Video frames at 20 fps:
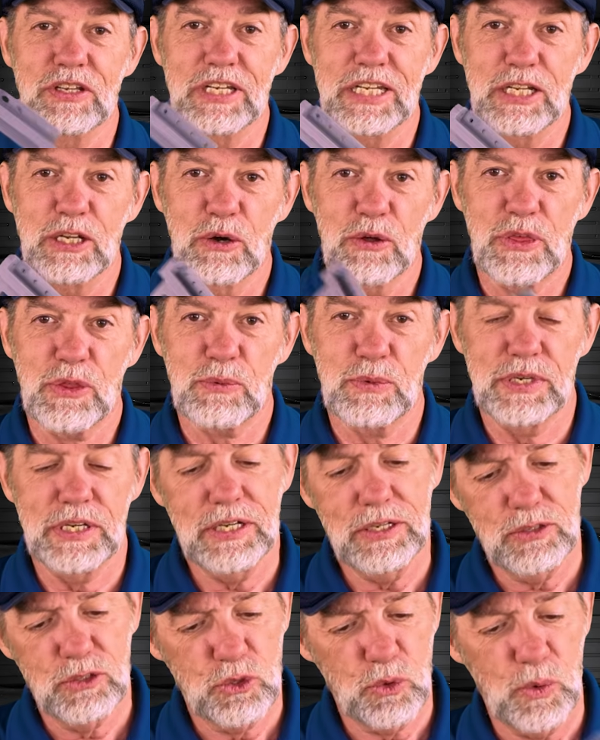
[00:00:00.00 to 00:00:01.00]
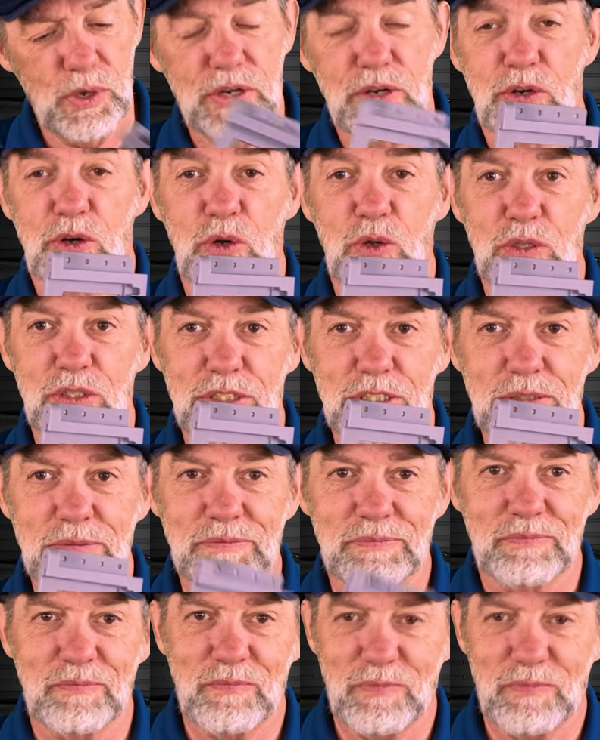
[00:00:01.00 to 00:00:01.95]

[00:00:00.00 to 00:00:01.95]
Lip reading: the Neo 3 tweeter holder.